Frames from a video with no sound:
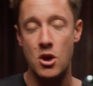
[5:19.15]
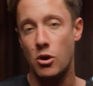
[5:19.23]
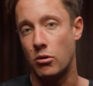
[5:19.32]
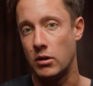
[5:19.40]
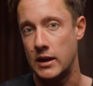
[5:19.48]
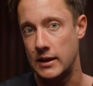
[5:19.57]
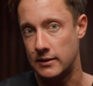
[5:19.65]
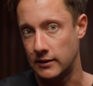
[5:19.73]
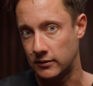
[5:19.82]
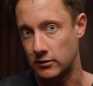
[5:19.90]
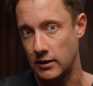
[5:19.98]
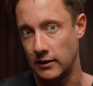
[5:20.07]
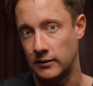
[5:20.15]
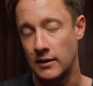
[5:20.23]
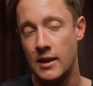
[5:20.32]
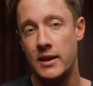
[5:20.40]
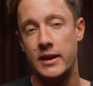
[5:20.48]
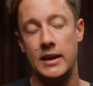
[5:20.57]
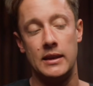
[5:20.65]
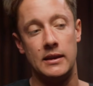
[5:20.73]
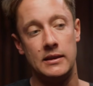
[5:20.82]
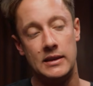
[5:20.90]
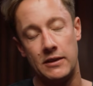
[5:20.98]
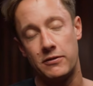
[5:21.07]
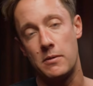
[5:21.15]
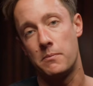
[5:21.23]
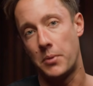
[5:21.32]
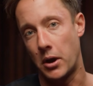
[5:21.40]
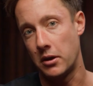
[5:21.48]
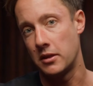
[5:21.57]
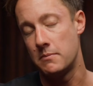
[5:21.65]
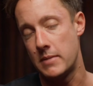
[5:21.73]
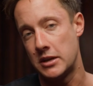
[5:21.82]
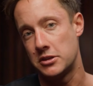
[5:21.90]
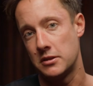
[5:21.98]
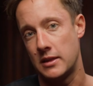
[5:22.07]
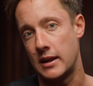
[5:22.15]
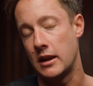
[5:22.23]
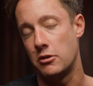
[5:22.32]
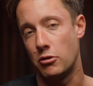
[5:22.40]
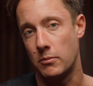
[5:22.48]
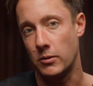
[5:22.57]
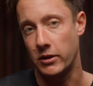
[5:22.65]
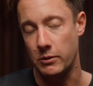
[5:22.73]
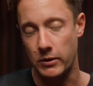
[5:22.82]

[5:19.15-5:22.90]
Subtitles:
or hit the strings in a different part of the measure than I normally